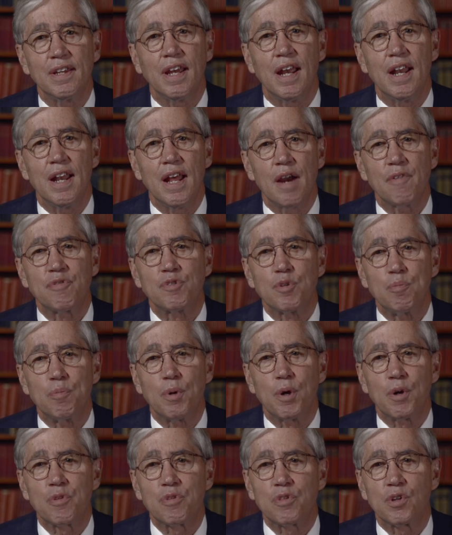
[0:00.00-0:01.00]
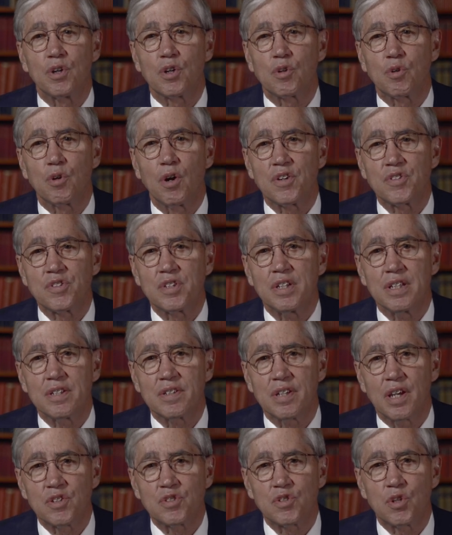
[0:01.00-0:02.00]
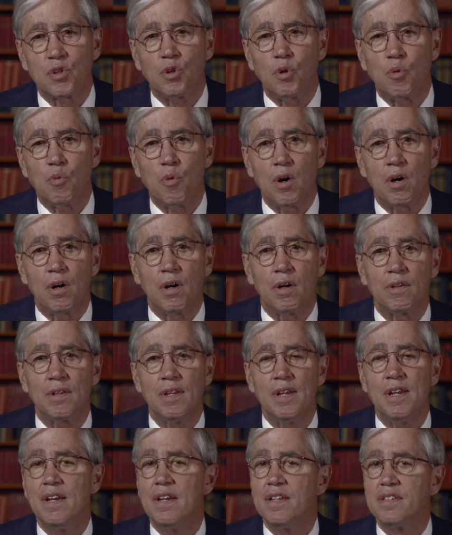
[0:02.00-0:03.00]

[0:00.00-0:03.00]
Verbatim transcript: and after birth across the intestinal wall